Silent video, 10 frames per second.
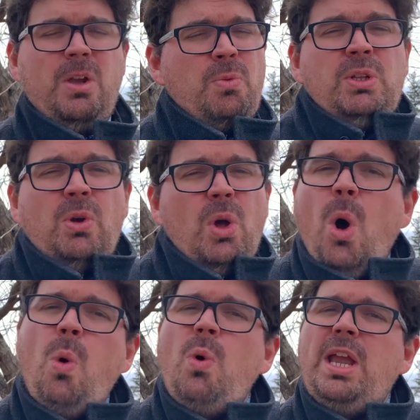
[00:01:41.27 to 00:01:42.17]
We don't
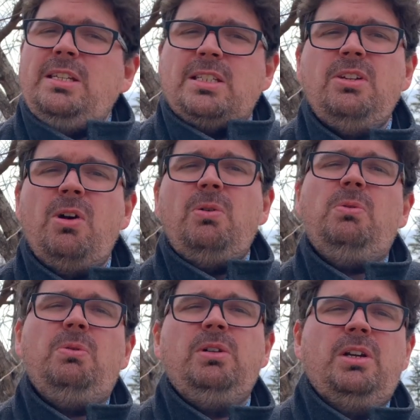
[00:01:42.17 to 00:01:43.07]
always know
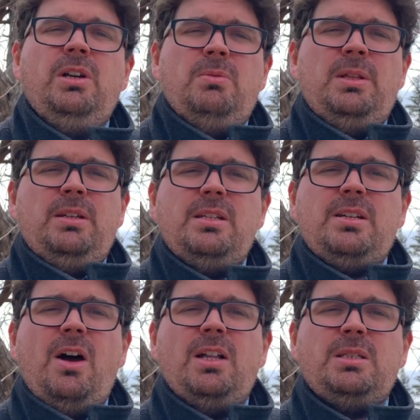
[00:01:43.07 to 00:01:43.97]
whether it's
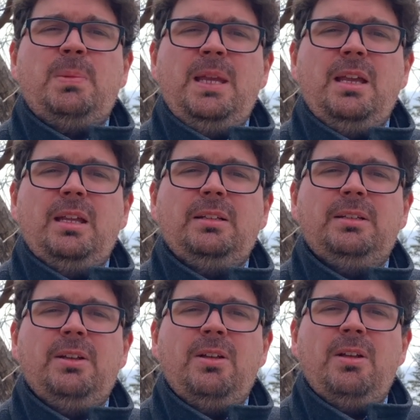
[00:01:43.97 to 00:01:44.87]
God speaking,
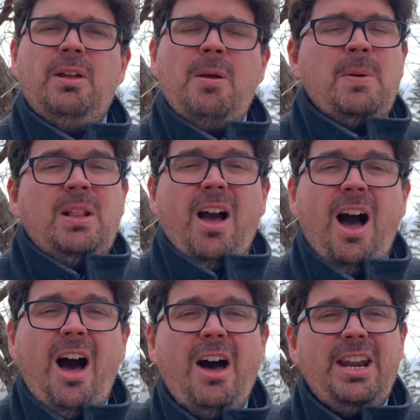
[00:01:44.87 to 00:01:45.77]
but
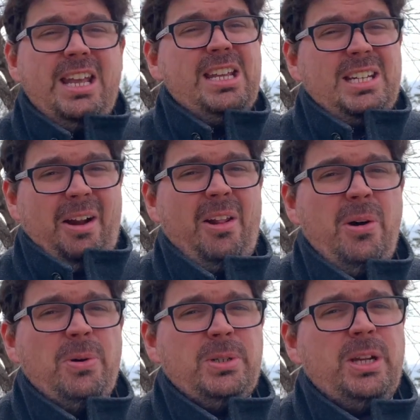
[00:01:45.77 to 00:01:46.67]
God is
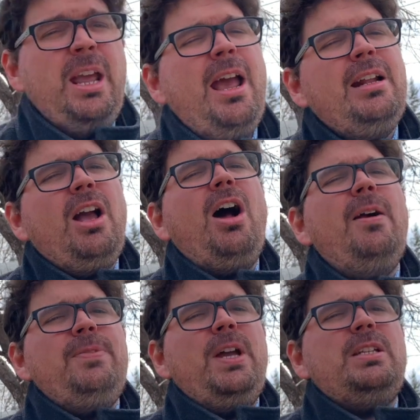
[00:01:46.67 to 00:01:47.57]
close, and
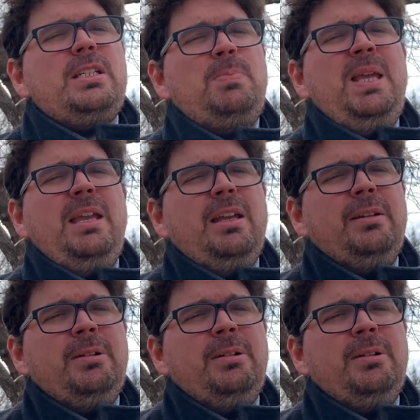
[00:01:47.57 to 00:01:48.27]
God does speak.